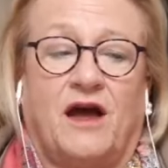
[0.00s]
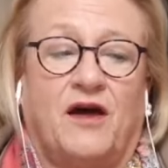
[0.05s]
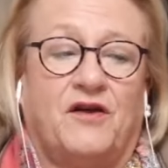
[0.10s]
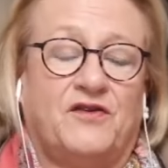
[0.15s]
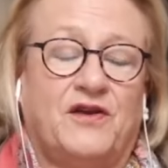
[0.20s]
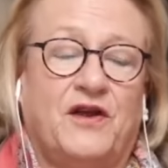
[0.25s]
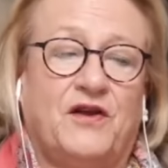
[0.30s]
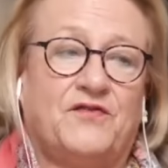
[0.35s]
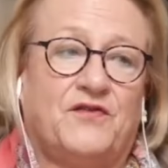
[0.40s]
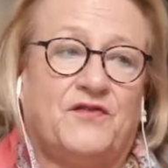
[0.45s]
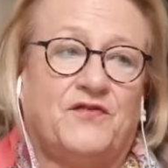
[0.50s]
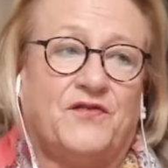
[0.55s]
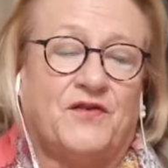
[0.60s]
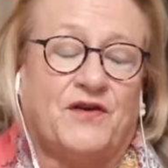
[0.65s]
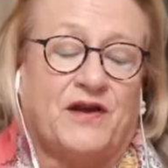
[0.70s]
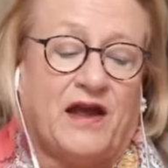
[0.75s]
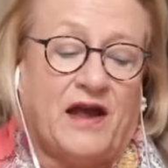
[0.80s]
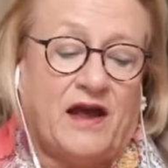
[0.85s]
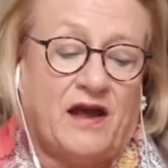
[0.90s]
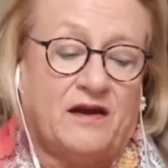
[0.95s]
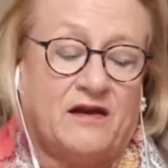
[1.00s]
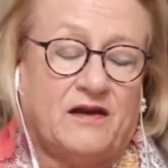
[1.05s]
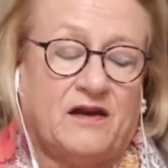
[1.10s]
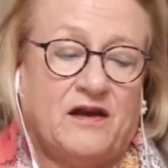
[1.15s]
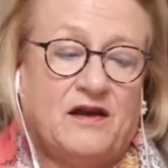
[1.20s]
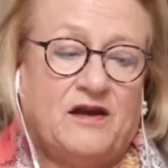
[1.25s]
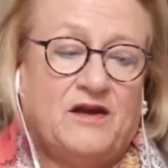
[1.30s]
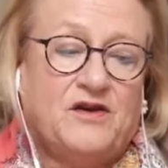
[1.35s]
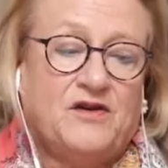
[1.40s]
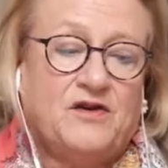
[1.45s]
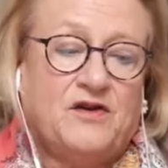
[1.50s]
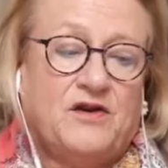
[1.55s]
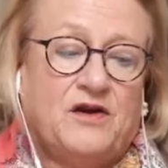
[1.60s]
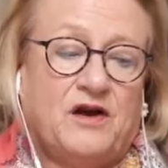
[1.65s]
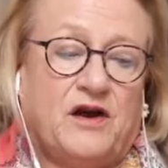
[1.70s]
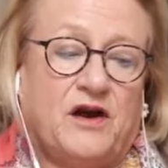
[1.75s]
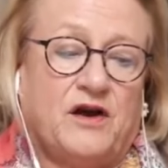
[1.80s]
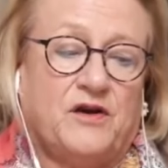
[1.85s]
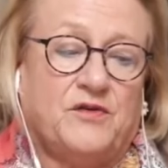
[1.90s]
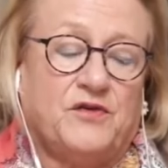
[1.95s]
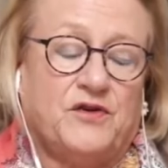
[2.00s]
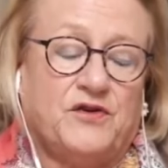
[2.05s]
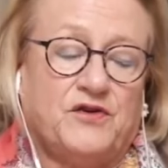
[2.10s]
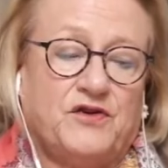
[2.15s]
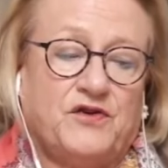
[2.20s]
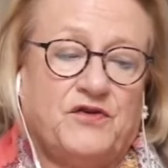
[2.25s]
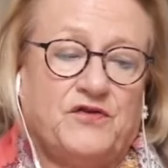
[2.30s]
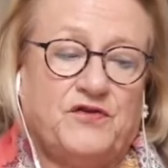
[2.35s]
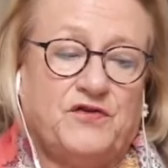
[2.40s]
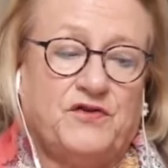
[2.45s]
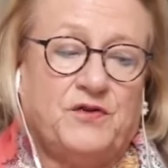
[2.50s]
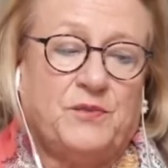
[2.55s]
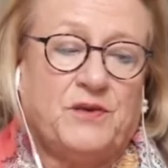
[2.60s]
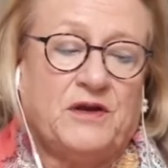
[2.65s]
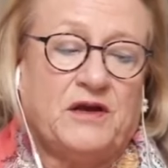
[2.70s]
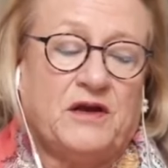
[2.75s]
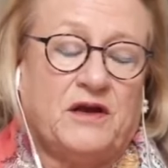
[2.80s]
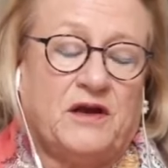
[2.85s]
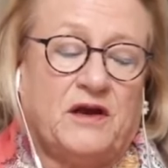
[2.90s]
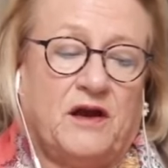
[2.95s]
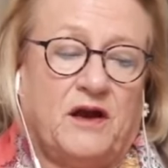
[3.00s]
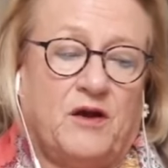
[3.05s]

I'll never forget, there used to be a